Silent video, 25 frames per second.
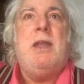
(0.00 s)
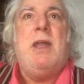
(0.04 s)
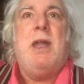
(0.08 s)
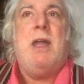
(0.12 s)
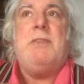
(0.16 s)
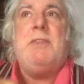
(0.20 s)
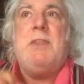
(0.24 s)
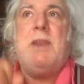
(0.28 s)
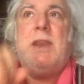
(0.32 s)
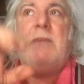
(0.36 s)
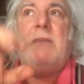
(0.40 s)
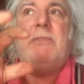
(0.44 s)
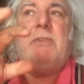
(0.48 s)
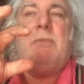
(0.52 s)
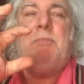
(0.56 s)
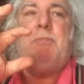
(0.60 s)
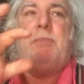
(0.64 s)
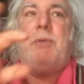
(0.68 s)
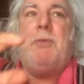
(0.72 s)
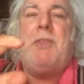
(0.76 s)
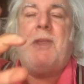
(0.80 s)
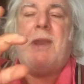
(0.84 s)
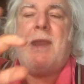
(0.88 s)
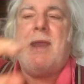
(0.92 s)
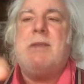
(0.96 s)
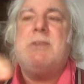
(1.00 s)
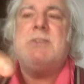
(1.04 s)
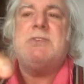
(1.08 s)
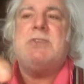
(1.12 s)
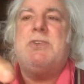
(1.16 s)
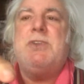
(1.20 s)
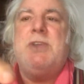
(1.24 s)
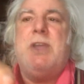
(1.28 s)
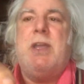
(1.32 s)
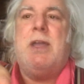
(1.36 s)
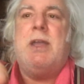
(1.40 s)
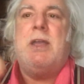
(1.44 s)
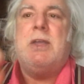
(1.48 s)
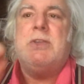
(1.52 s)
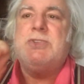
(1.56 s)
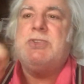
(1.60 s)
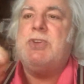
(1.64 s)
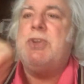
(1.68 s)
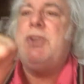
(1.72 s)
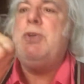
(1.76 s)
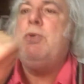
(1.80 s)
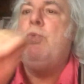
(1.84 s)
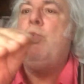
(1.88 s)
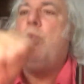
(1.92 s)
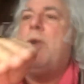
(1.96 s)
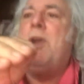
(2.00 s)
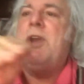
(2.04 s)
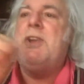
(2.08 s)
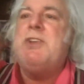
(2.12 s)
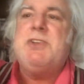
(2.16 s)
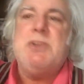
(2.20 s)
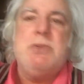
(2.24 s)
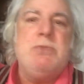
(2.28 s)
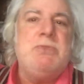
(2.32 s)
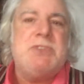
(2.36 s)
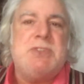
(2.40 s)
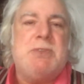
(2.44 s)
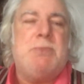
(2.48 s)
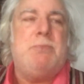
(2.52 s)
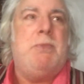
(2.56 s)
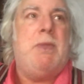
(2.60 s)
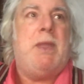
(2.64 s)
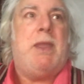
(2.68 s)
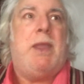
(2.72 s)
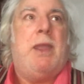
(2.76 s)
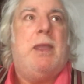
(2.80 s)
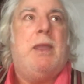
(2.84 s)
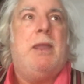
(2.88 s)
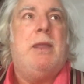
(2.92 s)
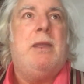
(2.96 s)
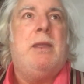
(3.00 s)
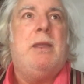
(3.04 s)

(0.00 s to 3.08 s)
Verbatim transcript: And they'll even put their hands on you, so you want to do something.